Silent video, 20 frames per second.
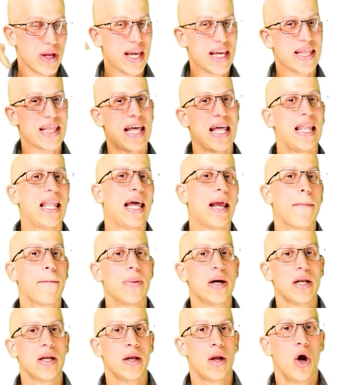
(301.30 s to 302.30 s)
sure you hit that
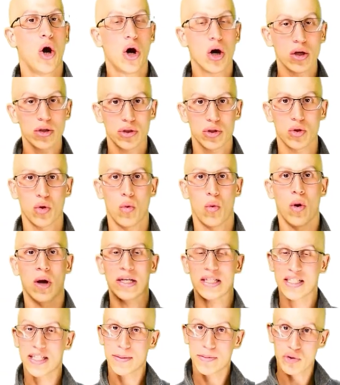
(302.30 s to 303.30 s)
like button.
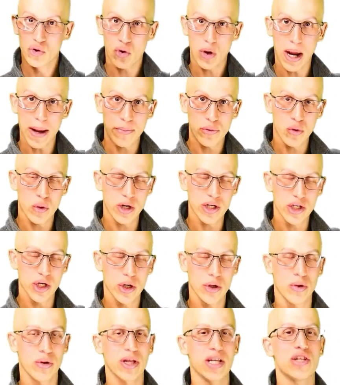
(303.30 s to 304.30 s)
Also, subscribe to our
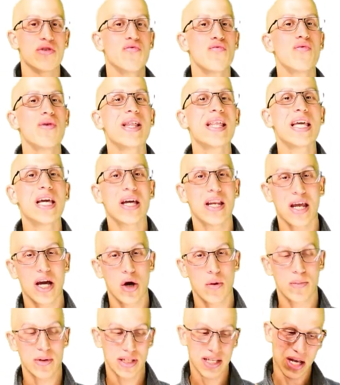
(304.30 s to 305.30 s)
channel. It's really going to
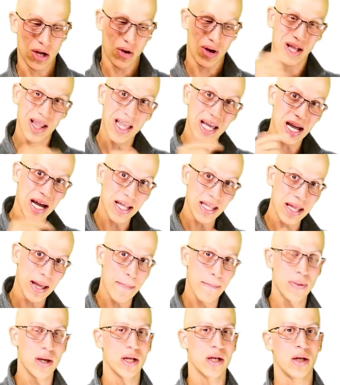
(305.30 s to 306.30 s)
help us out. Click on
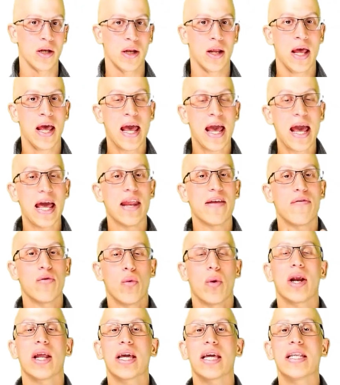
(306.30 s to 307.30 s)
that button. And if
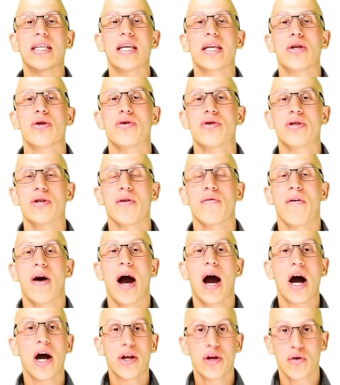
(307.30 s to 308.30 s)
you want to continue
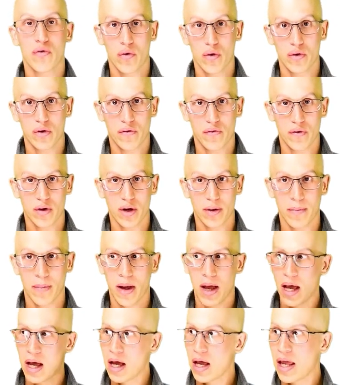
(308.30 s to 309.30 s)
yourself on your road to
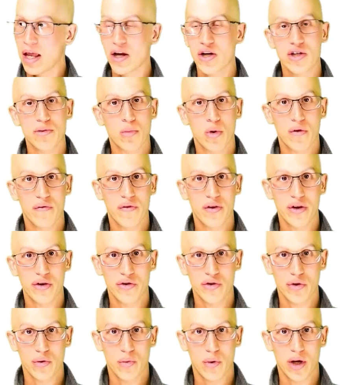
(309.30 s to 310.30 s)
freedom, here's more
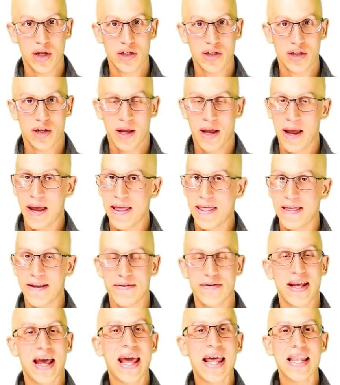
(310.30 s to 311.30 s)
videos to watch.
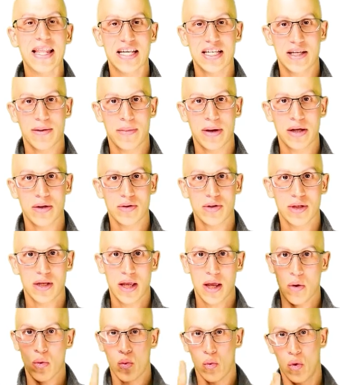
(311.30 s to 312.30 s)
There's endless
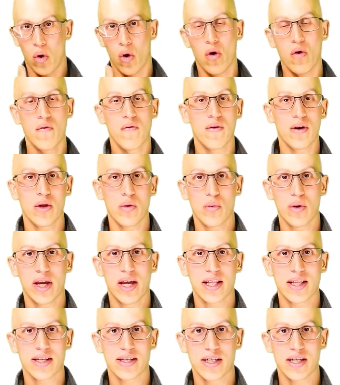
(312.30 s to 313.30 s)
amounts. Hopefully, we
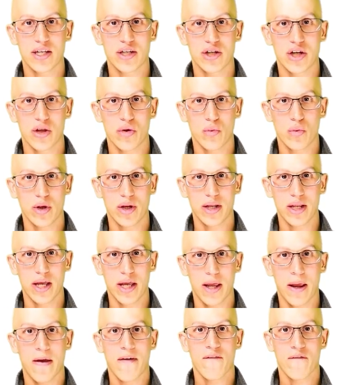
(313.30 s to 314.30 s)
get to see each other one
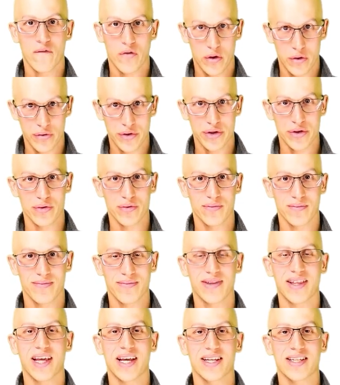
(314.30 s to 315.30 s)
day very soon.
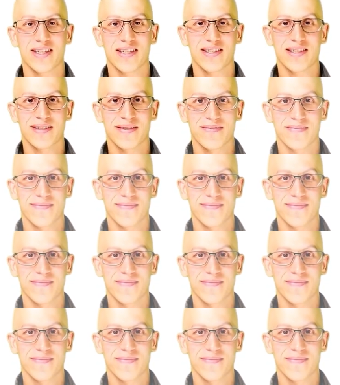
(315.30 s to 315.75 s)
Thanks.